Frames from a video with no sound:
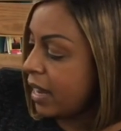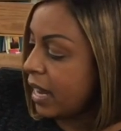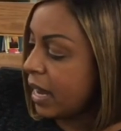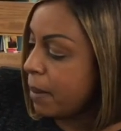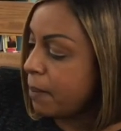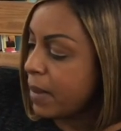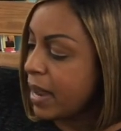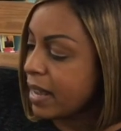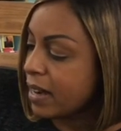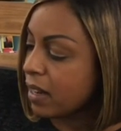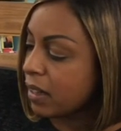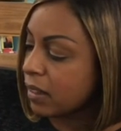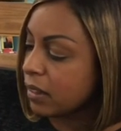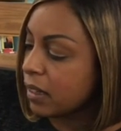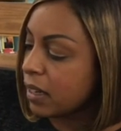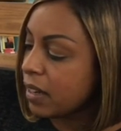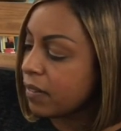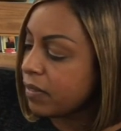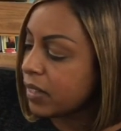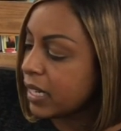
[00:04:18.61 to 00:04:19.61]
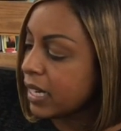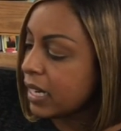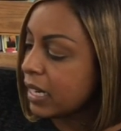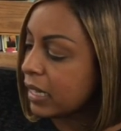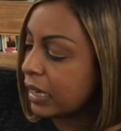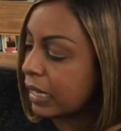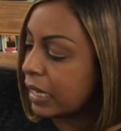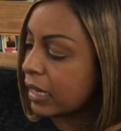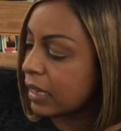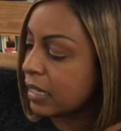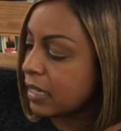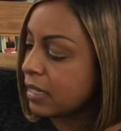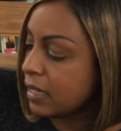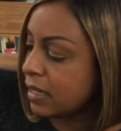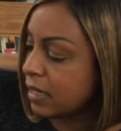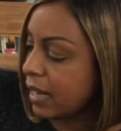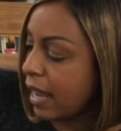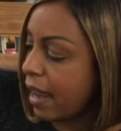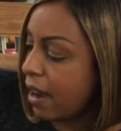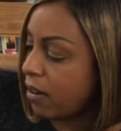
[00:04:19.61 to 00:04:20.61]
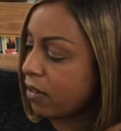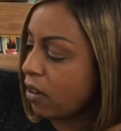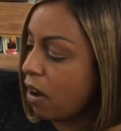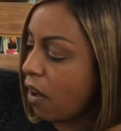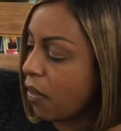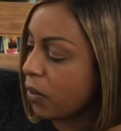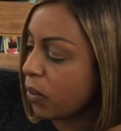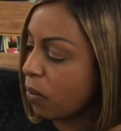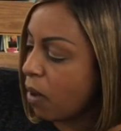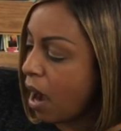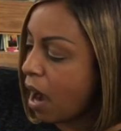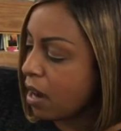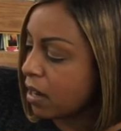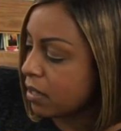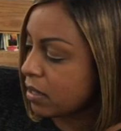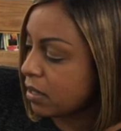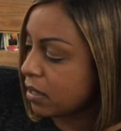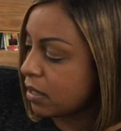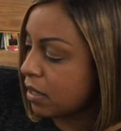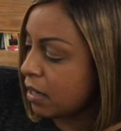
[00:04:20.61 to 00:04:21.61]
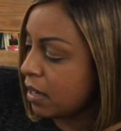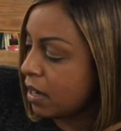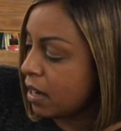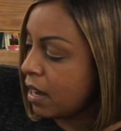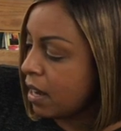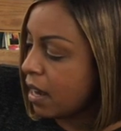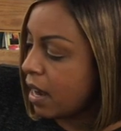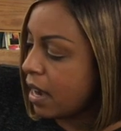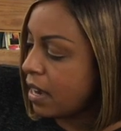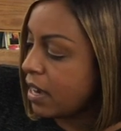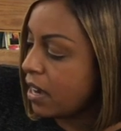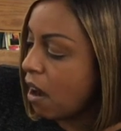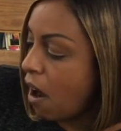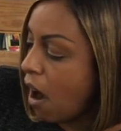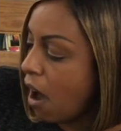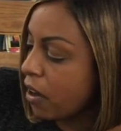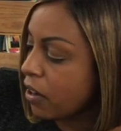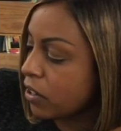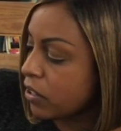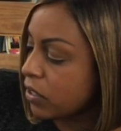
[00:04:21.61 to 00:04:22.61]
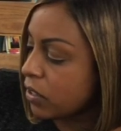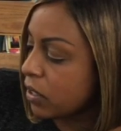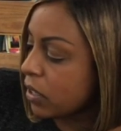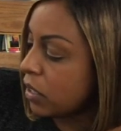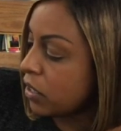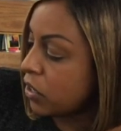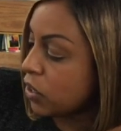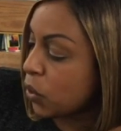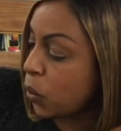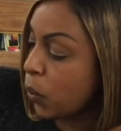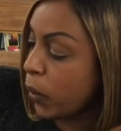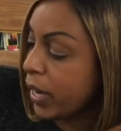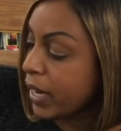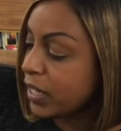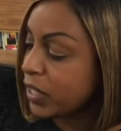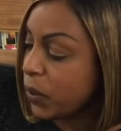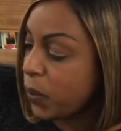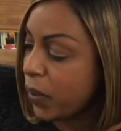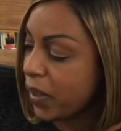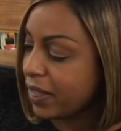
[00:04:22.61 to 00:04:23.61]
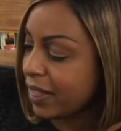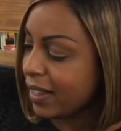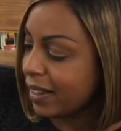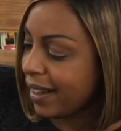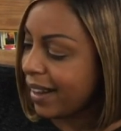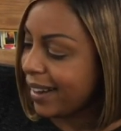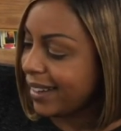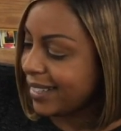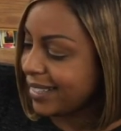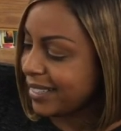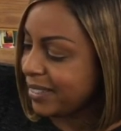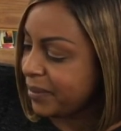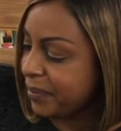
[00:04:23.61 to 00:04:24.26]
It made a lovely clinking sound on the rocks, and the otters squeaked with delight.